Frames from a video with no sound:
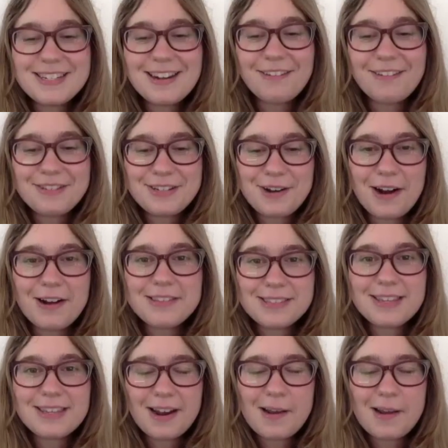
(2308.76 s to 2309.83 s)
starts,
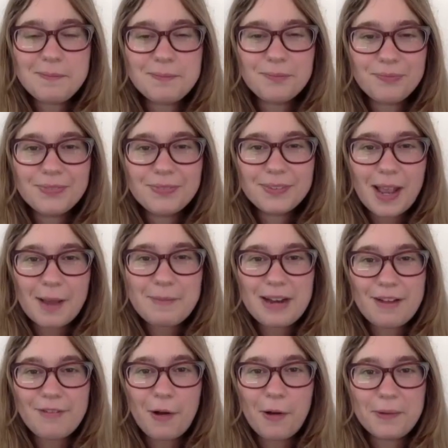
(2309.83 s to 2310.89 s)
I mean,
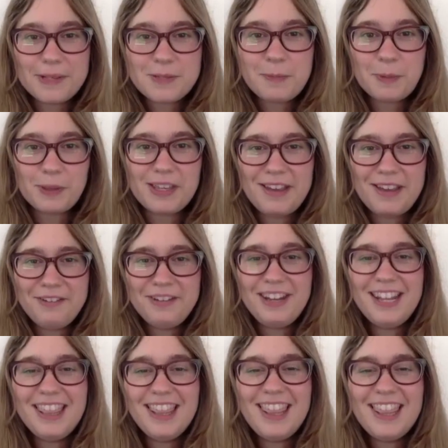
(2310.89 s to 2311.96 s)
I've always believed
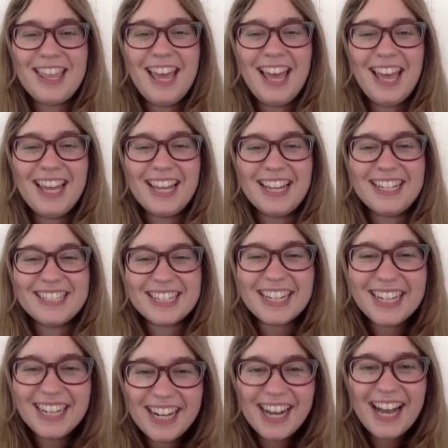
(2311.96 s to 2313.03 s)
that,
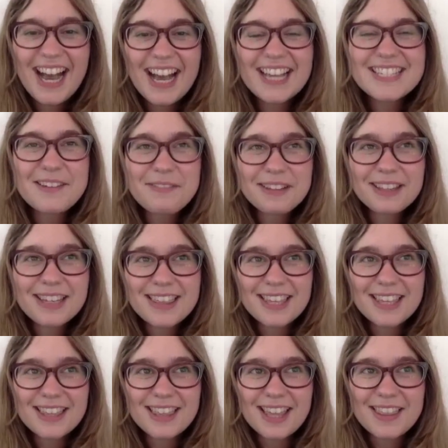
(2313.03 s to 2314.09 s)
because I really
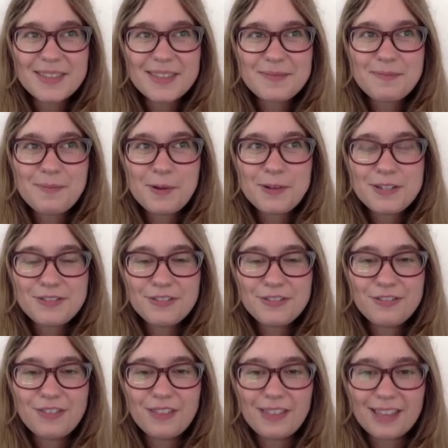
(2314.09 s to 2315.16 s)
think that the most
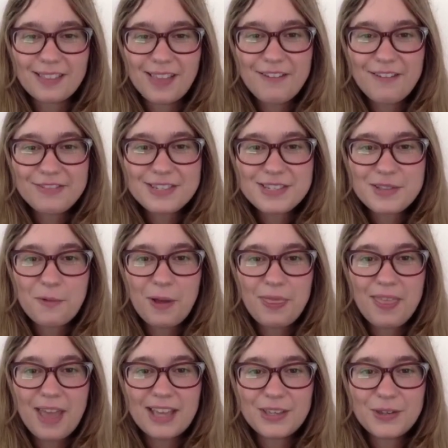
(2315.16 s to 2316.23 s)
fulfilling life is the one
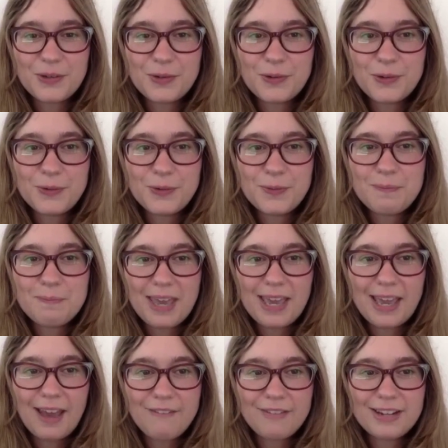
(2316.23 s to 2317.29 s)
that you make
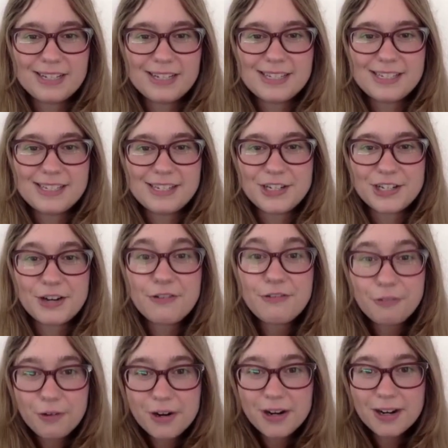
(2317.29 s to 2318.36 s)
every decision
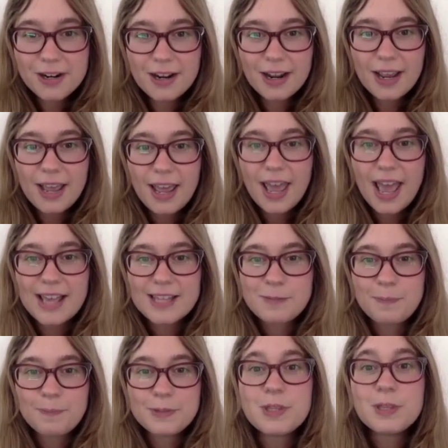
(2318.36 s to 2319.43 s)
for as
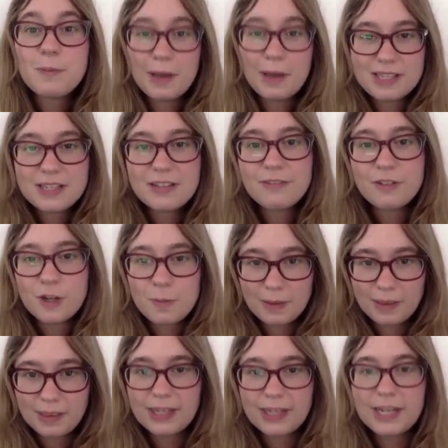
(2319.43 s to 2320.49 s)
to the best of your
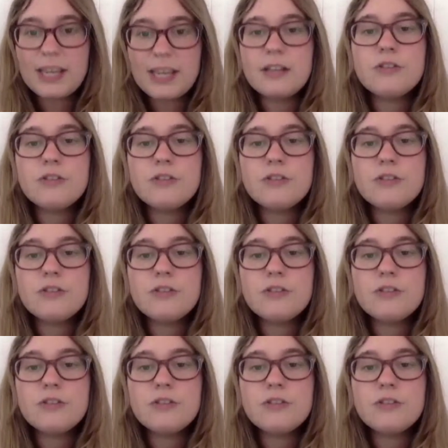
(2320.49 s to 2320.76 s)
ability,